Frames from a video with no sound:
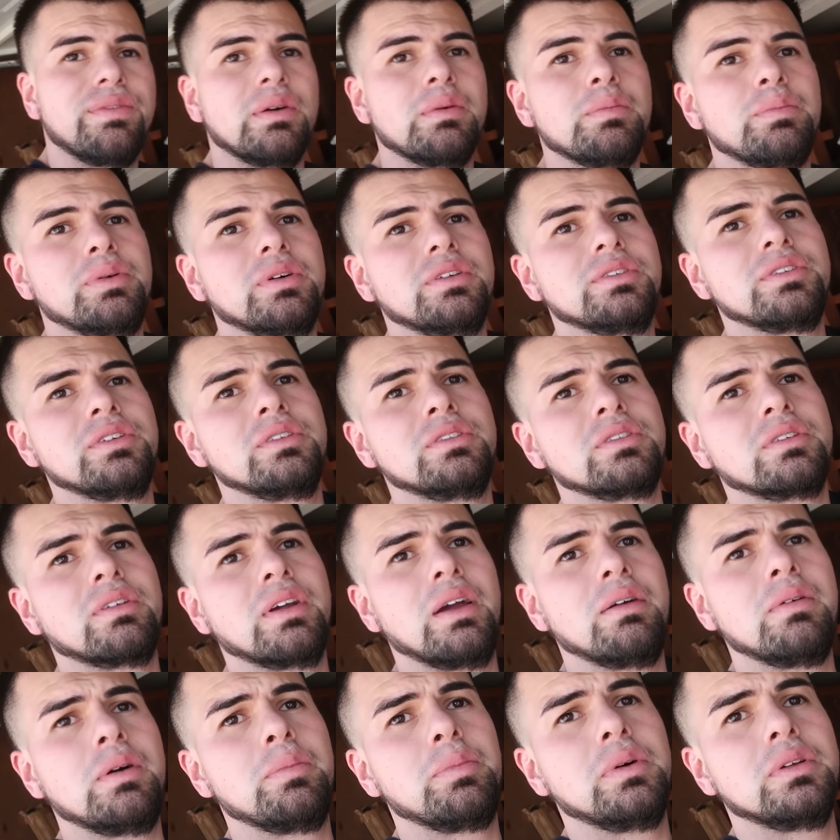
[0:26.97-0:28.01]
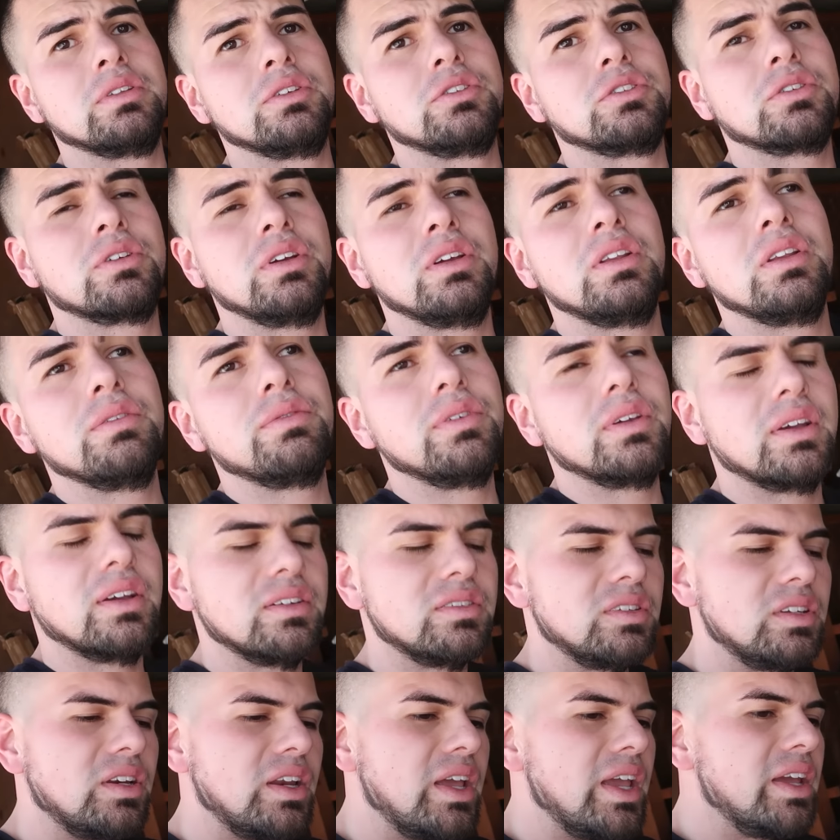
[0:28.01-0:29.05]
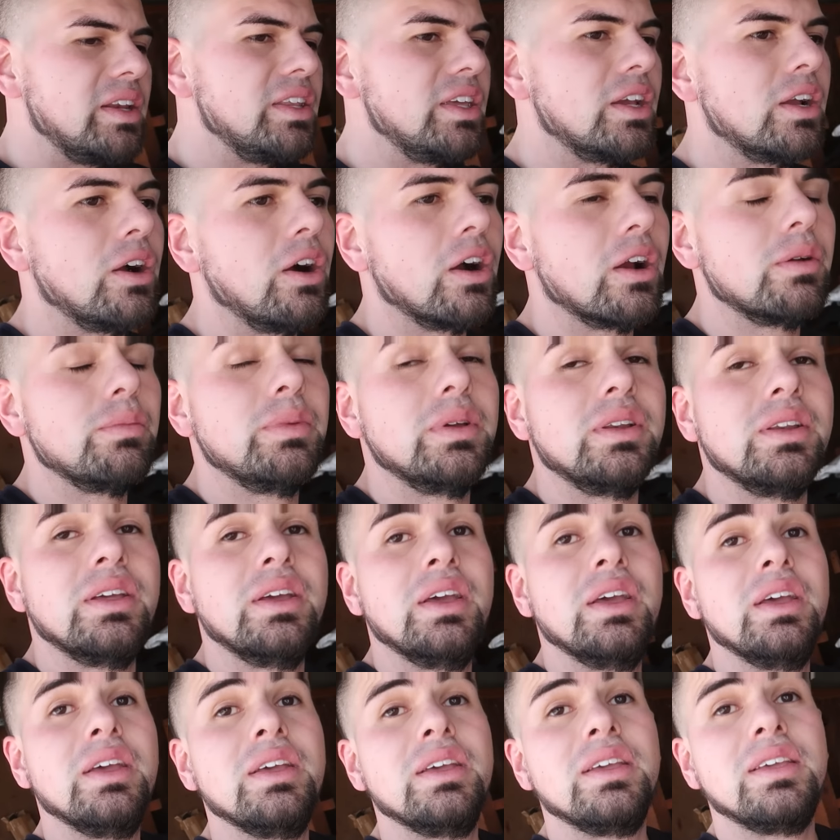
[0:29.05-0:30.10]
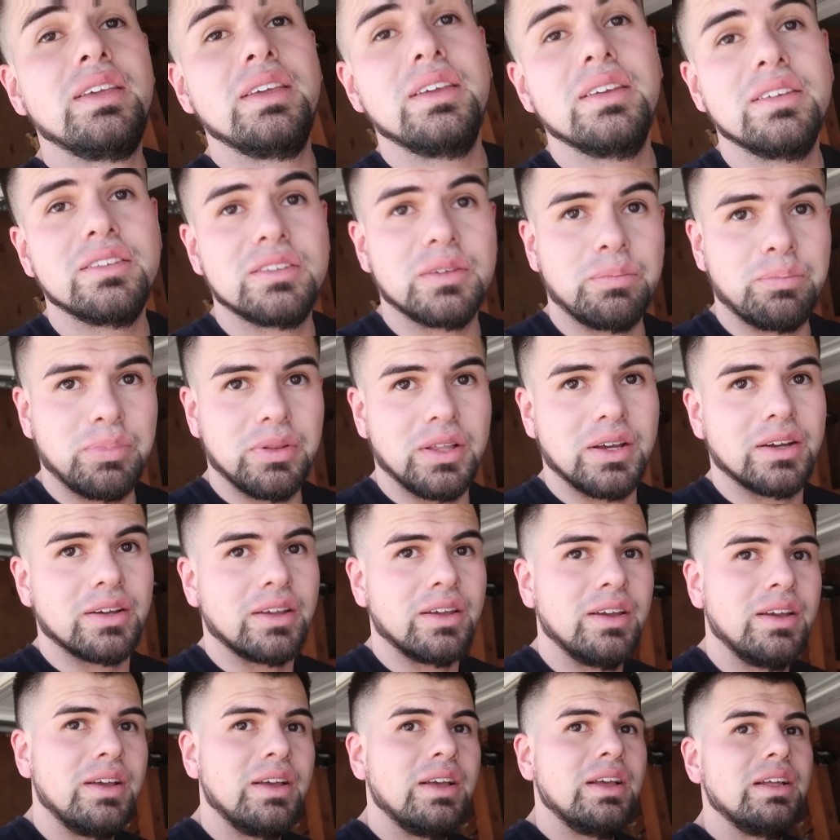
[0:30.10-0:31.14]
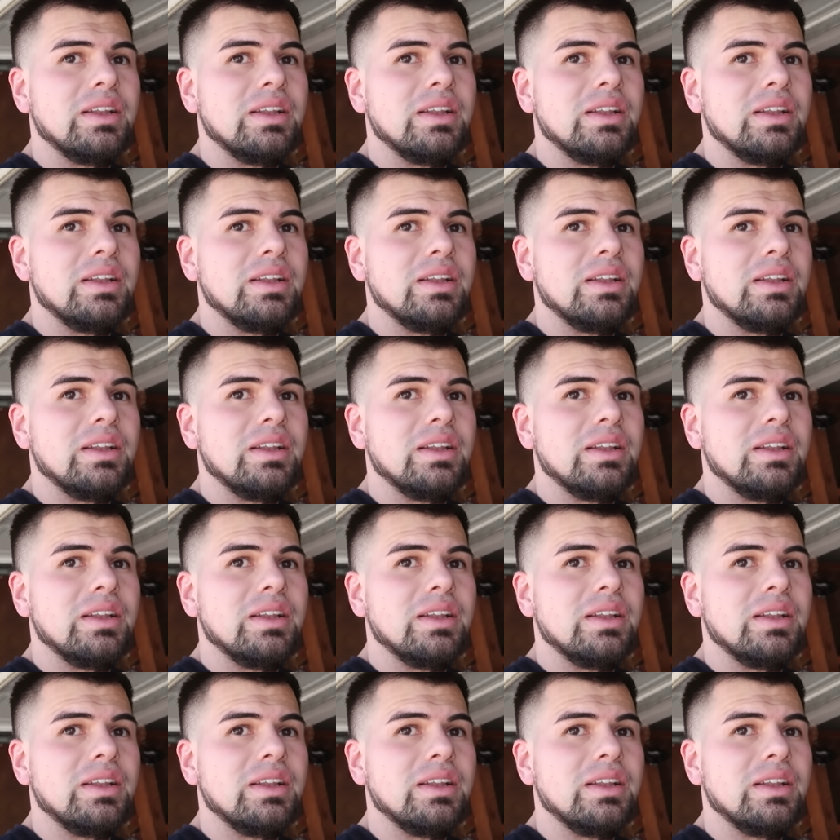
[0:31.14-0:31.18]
I'm gonna put his Instagram up on the screen. If you guys need any carbon, he is the plug.